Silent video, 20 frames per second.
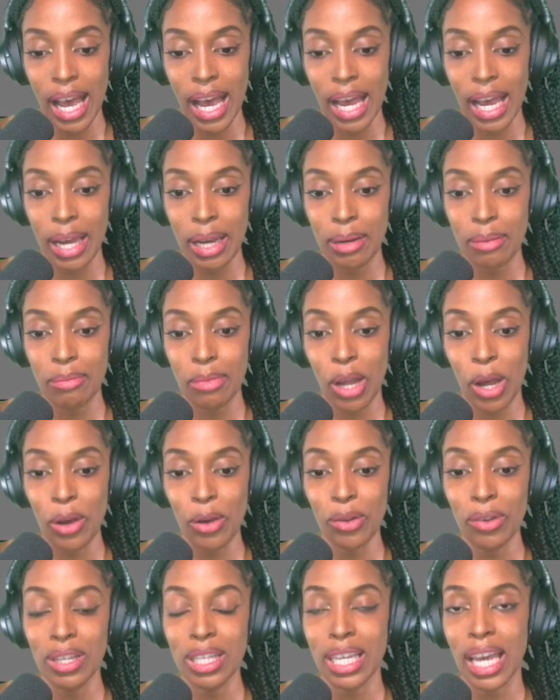I am now
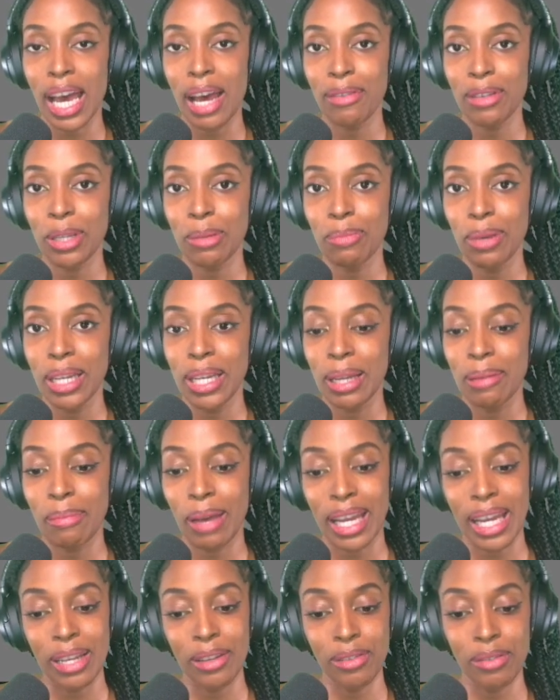going to have to put in
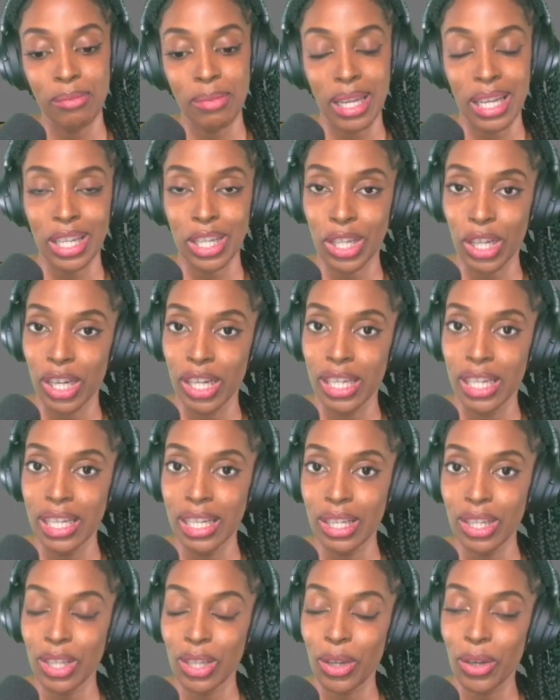my information.
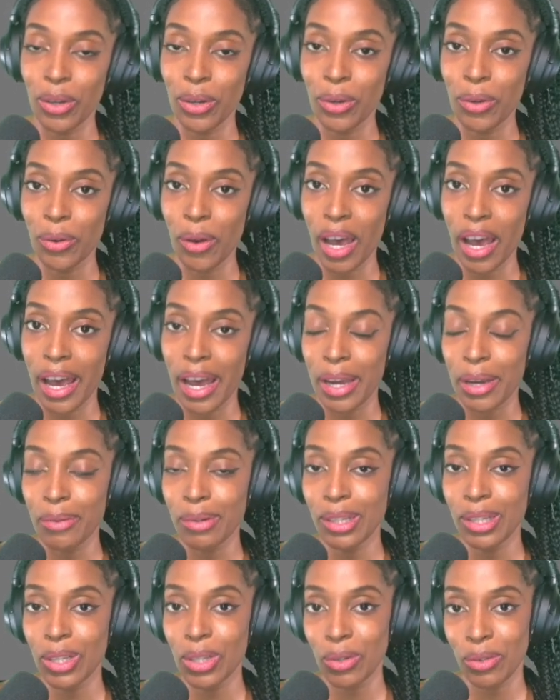So I
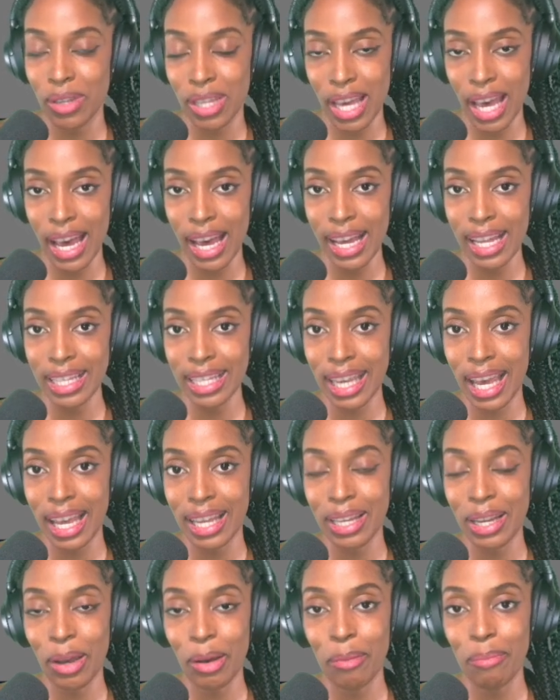will do that
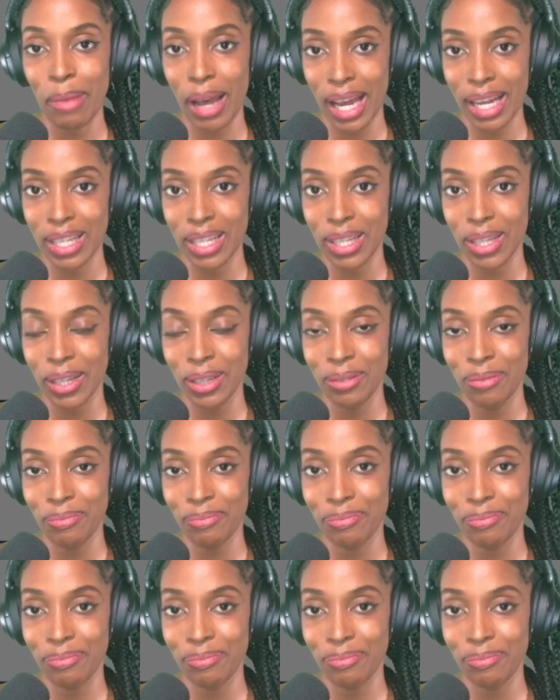and come back to you.